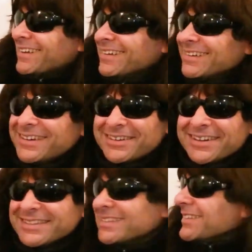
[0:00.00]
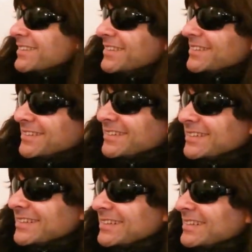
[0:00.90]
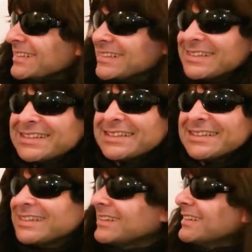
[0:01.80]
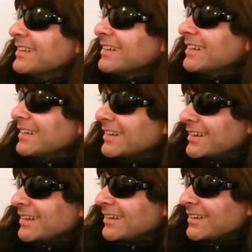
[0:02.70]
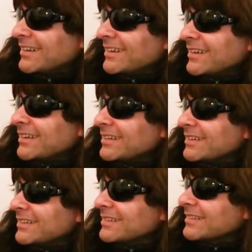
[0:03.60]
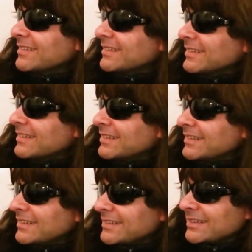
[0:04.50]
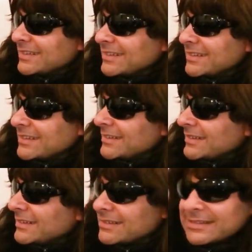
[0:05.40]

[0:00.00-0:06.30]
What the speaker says: (not speaking)